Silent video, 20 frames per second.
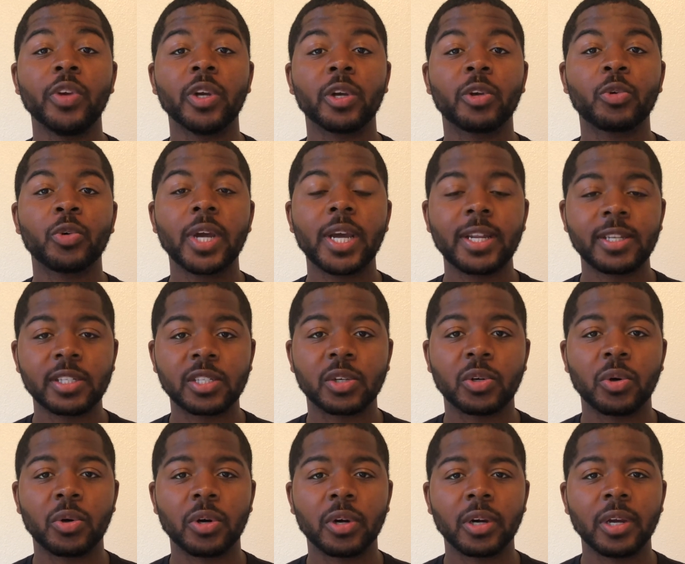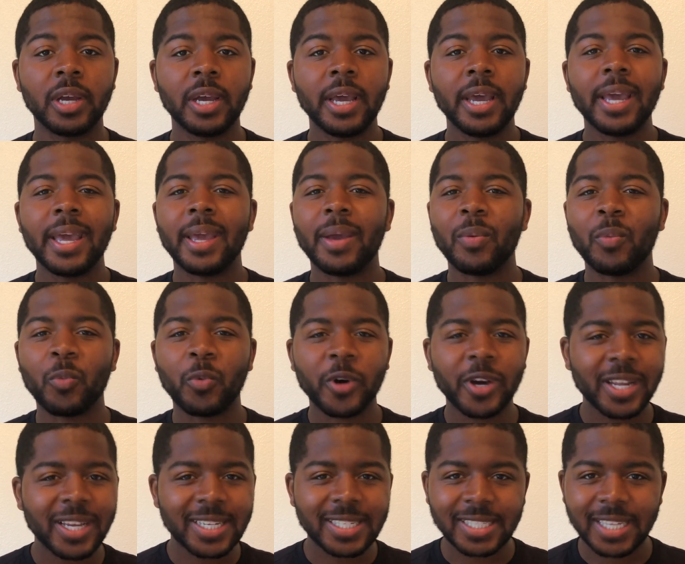your credit score and
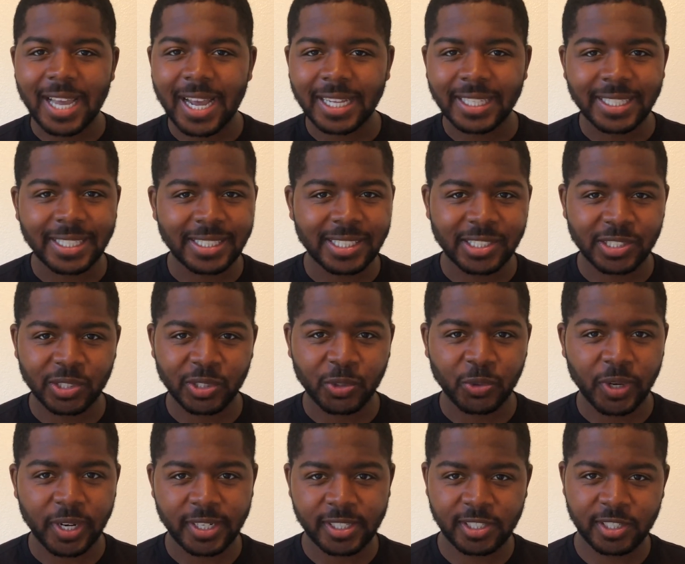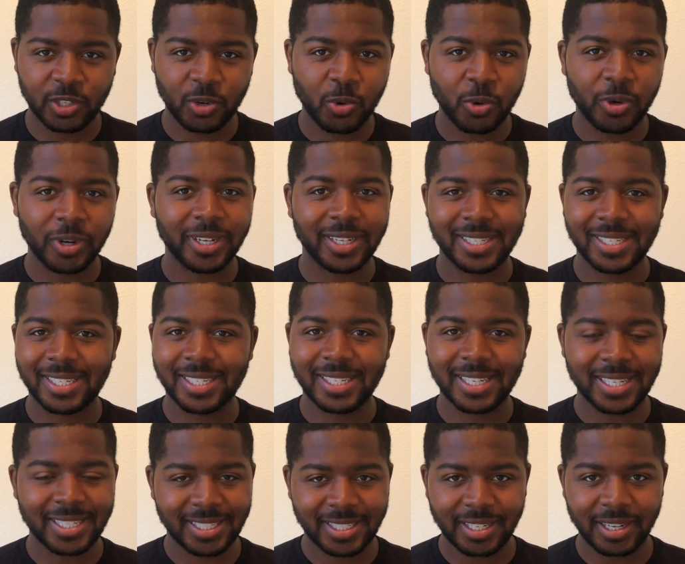what exactly does your credit score
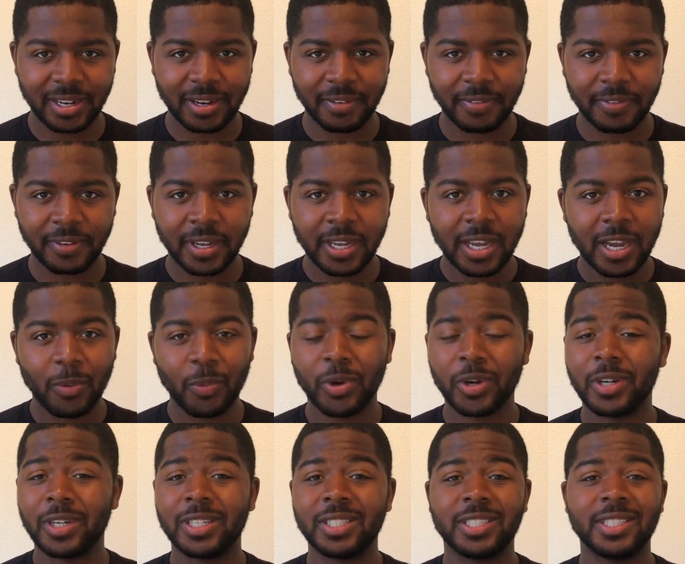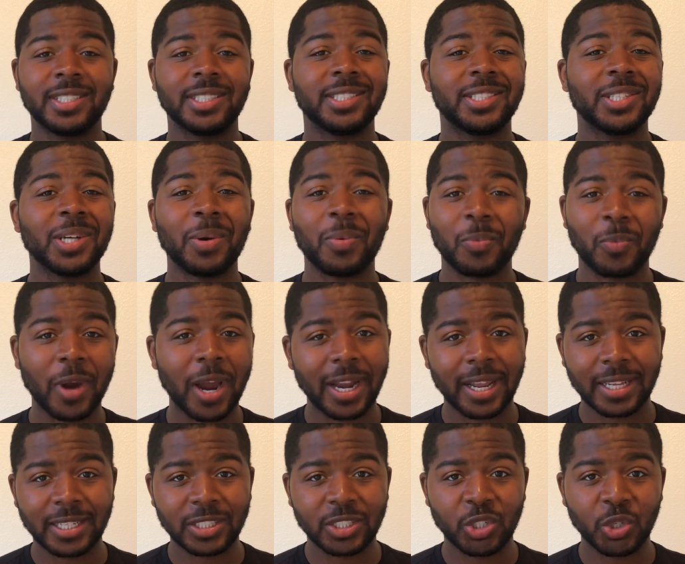consist of. And we're going to just jump
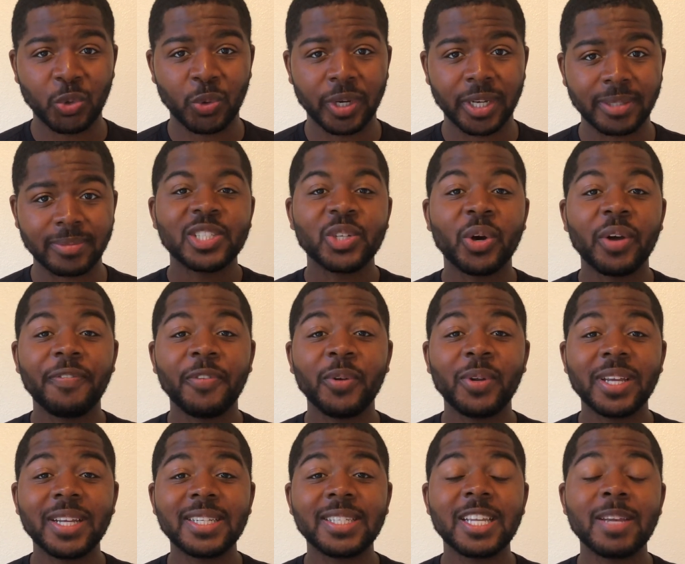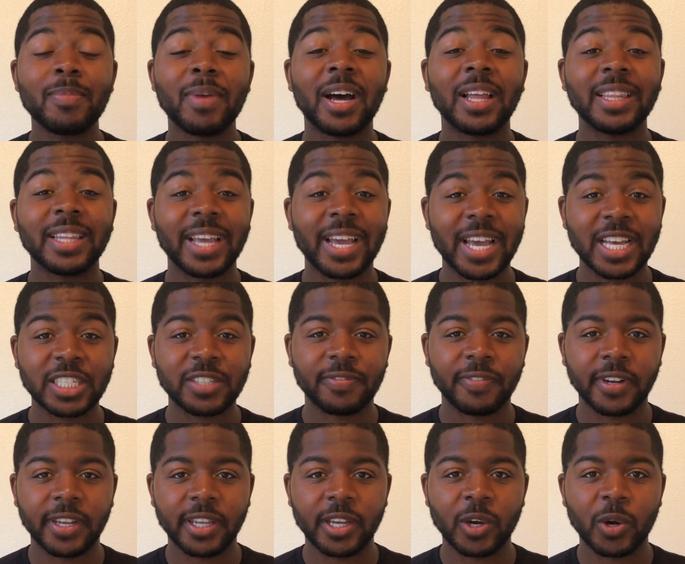right into it. So if you didn't see my last
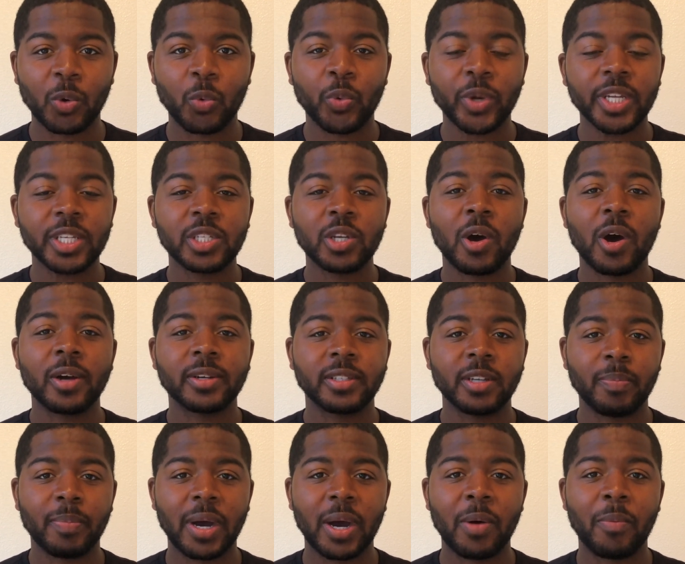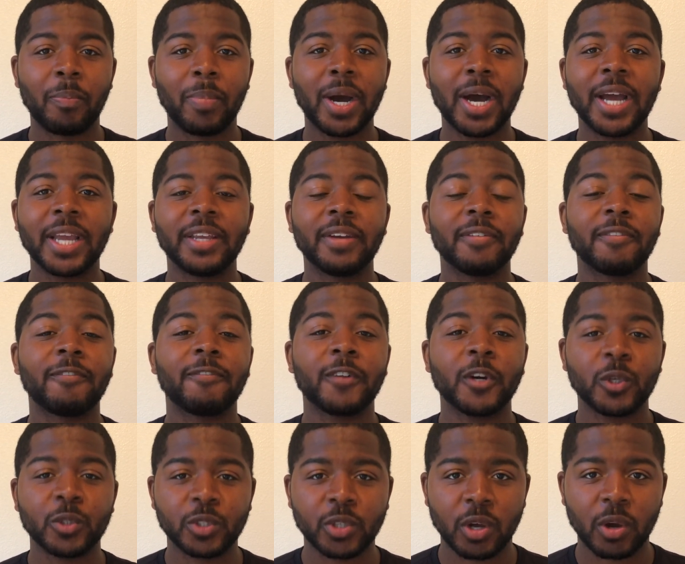video, we talked about buying your
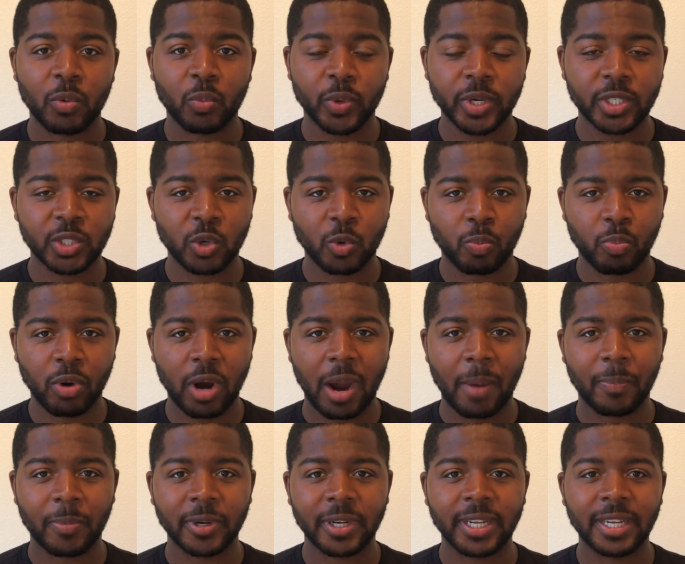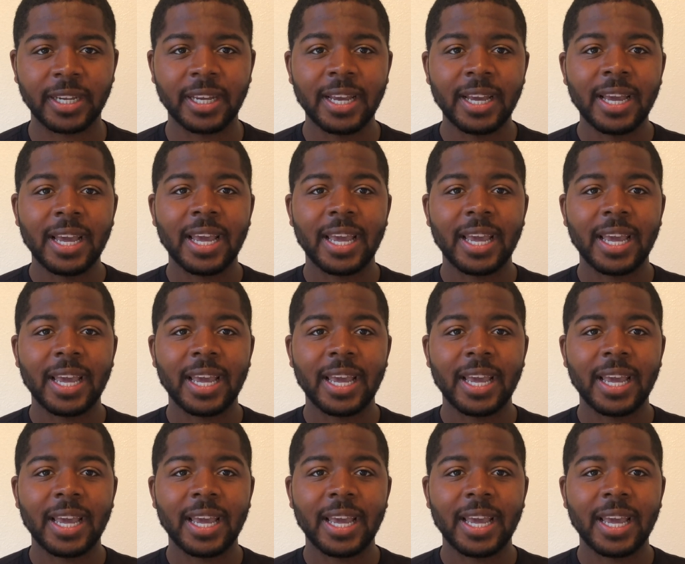first rental property.